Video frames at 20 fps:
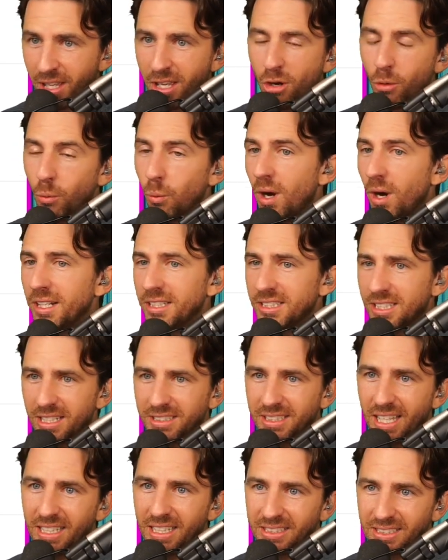What
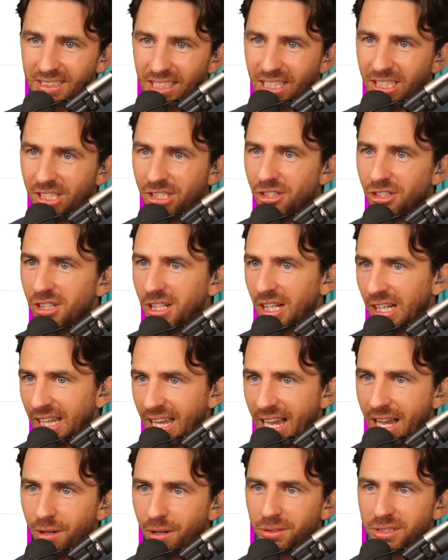does a senior
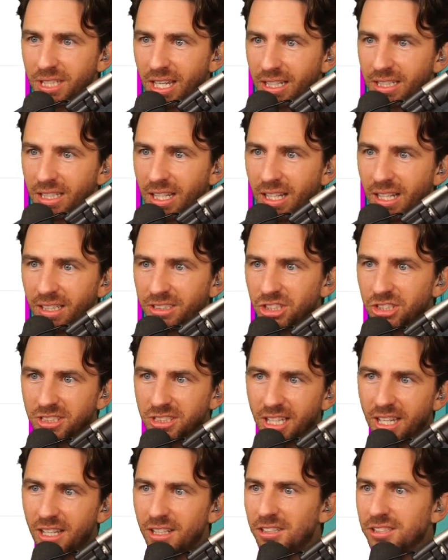cloud technology
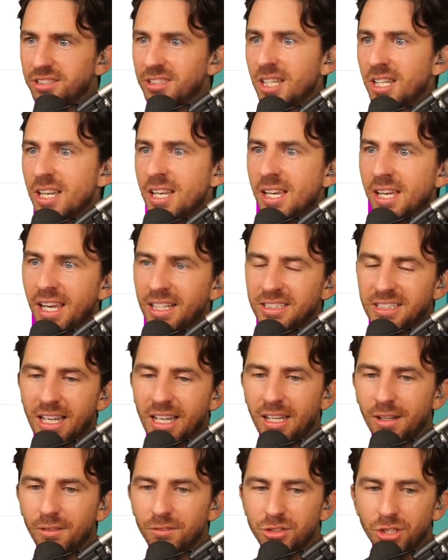sales
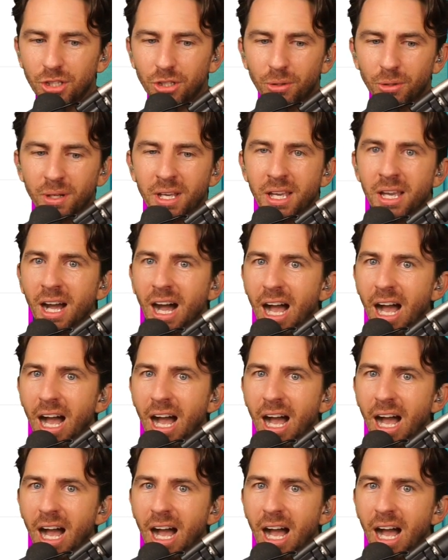executive do?